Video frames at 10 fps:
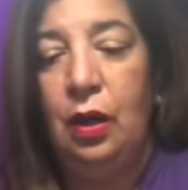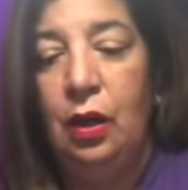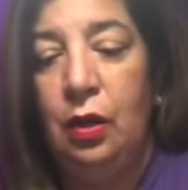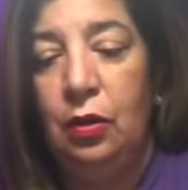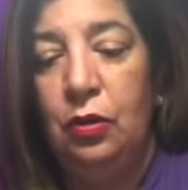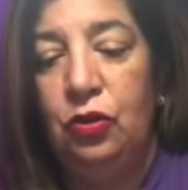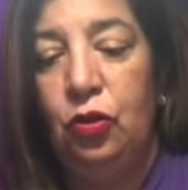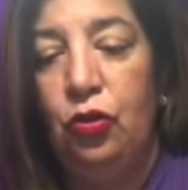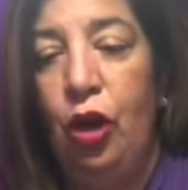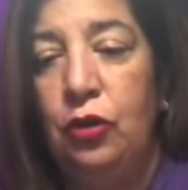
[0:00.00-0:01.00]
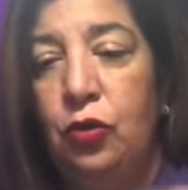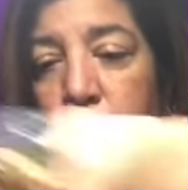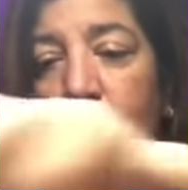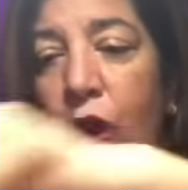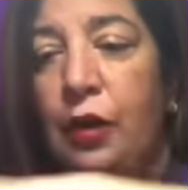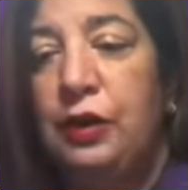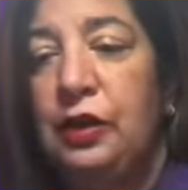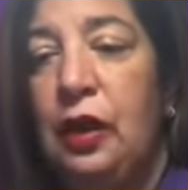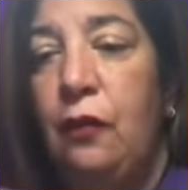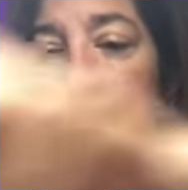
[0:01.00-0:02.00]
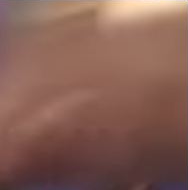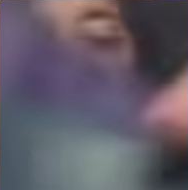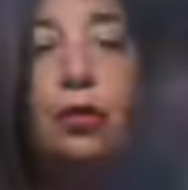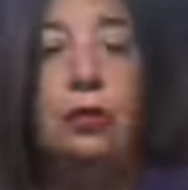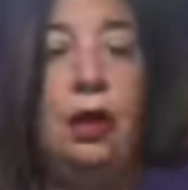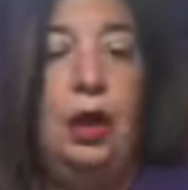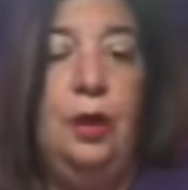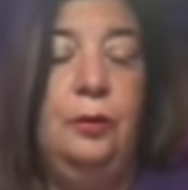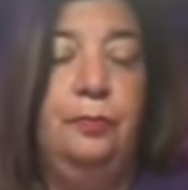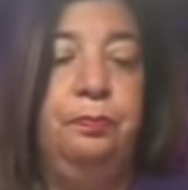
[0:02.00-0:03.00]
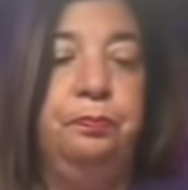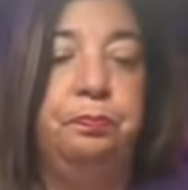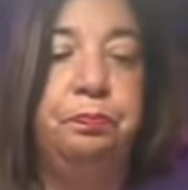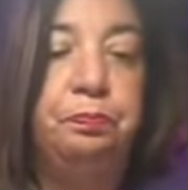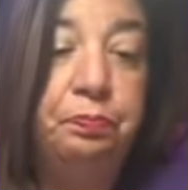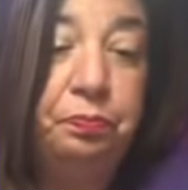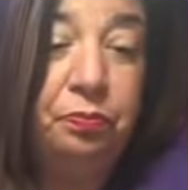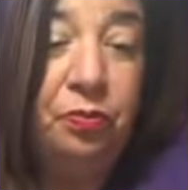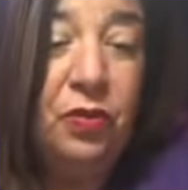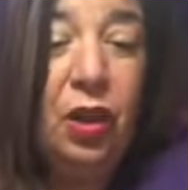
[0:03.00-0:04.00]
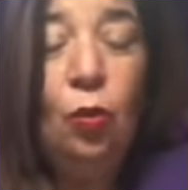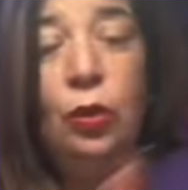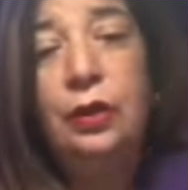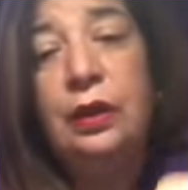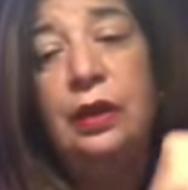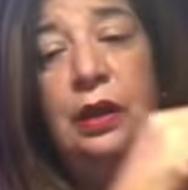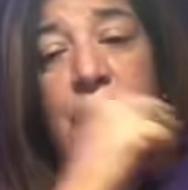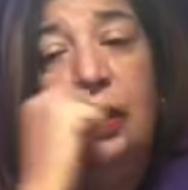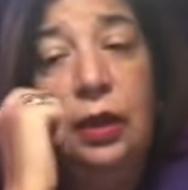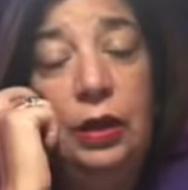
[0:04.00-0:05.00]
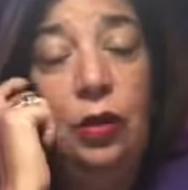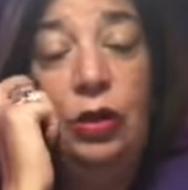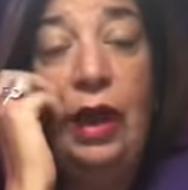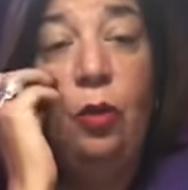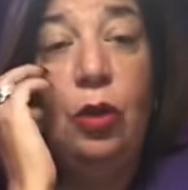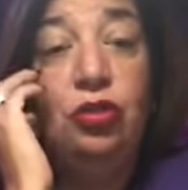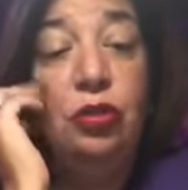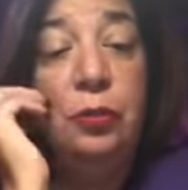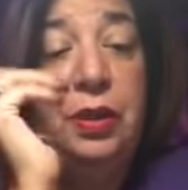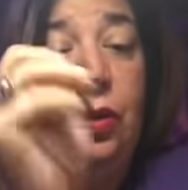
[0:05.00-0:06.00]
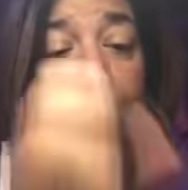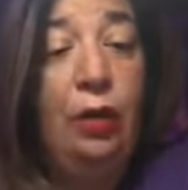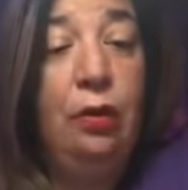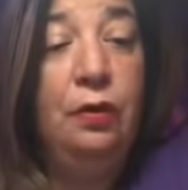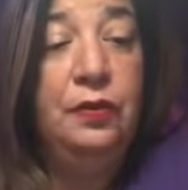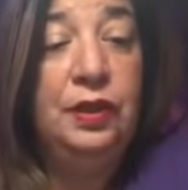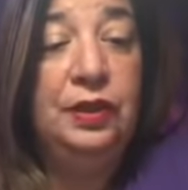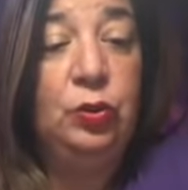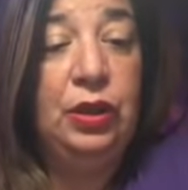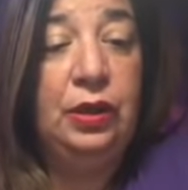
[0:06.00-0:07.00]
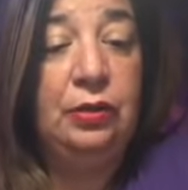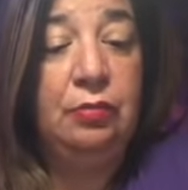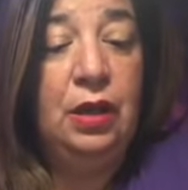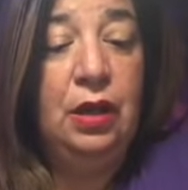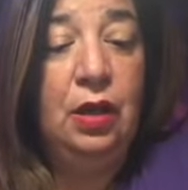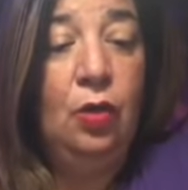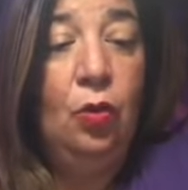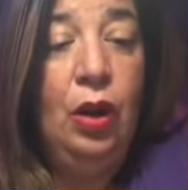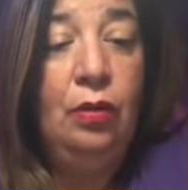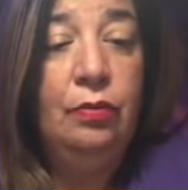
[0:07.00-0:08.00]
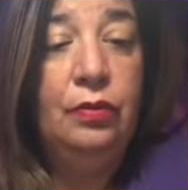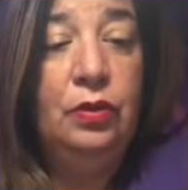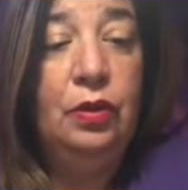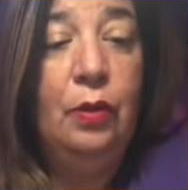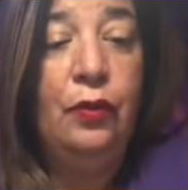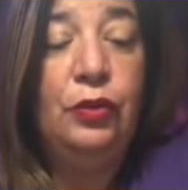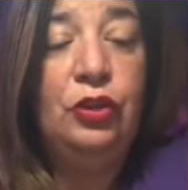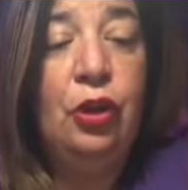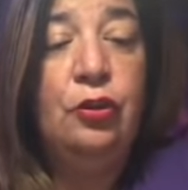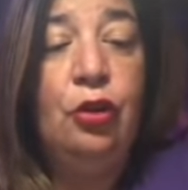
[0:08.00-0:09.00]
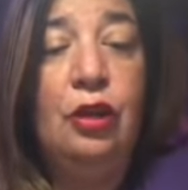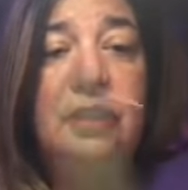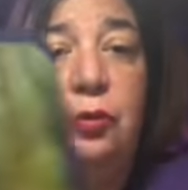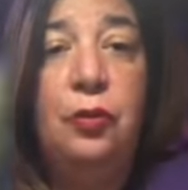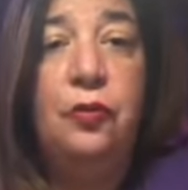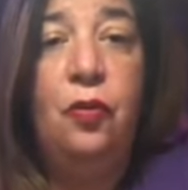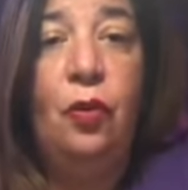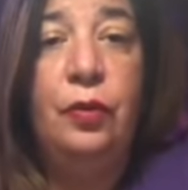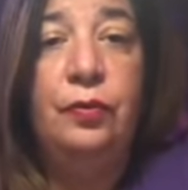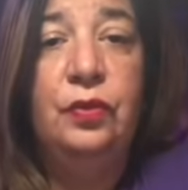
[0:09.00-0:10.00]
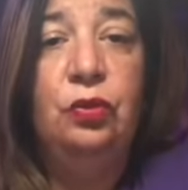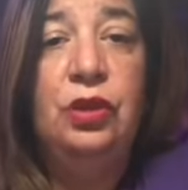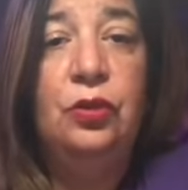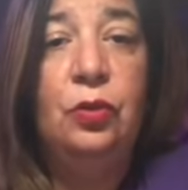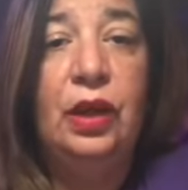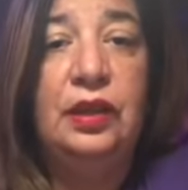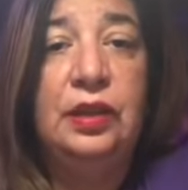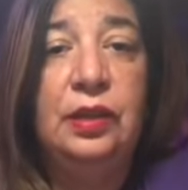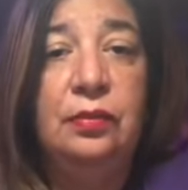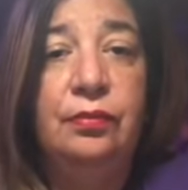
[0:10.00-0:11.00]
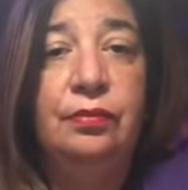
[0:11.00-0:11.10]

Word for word: Uh, so you got two cards for um, what they want you to be aware of this week. Well, the first card you got is number four. You need to rest.